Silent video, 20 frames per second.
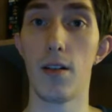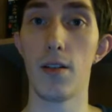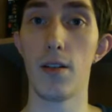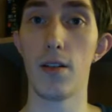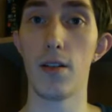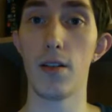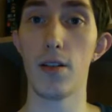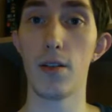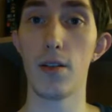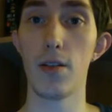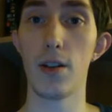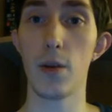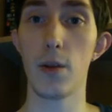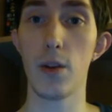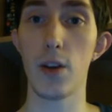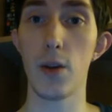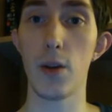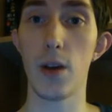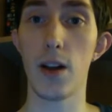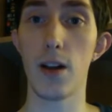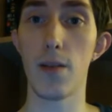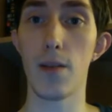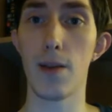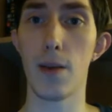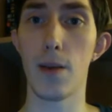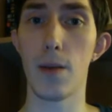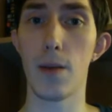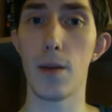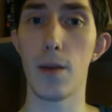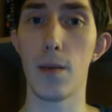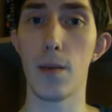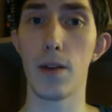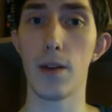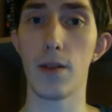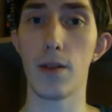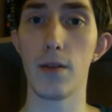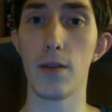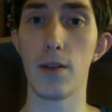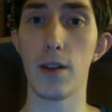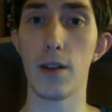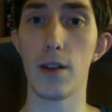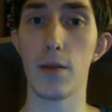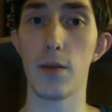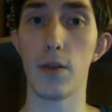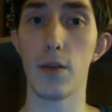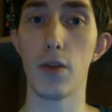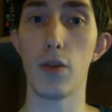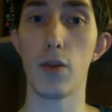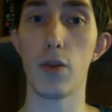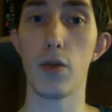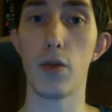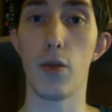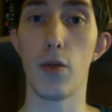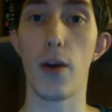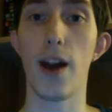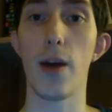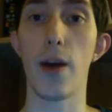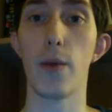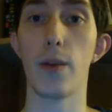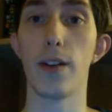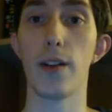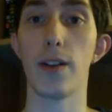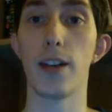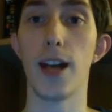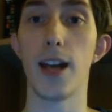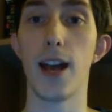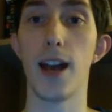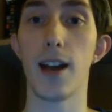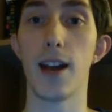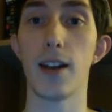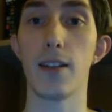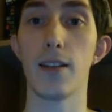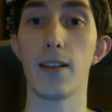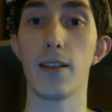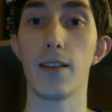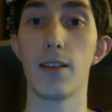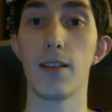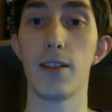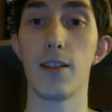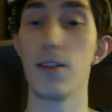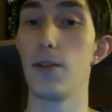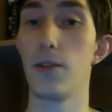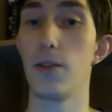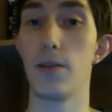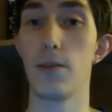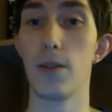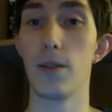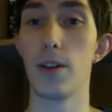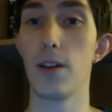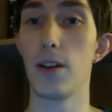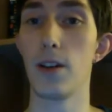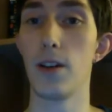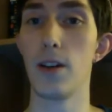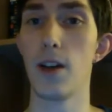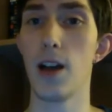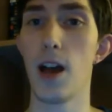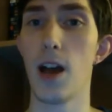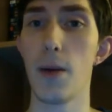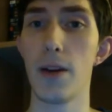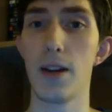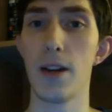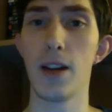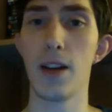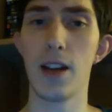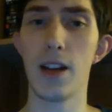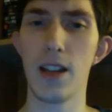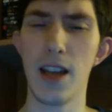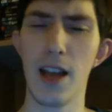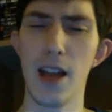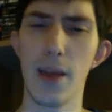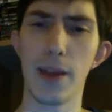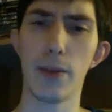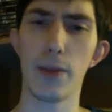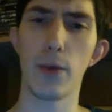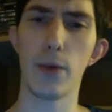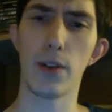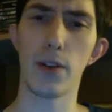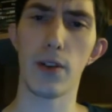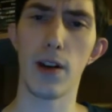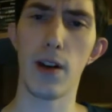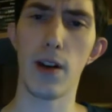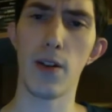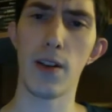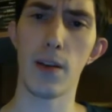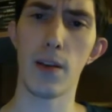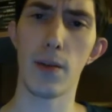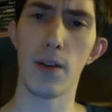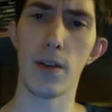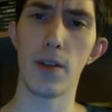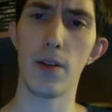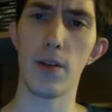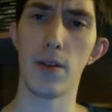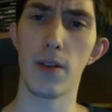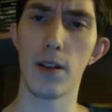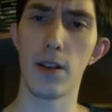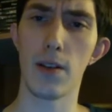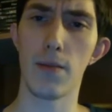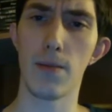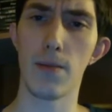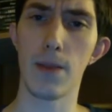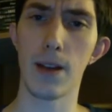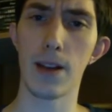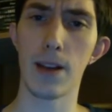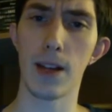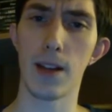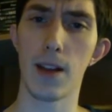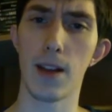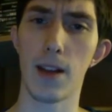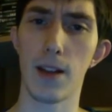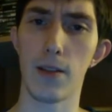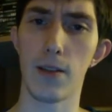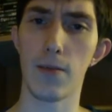Usually when you hear about them, it's usually ground attacks. You know, I mean, yeah, this was a ground attack, but usually things like that, it's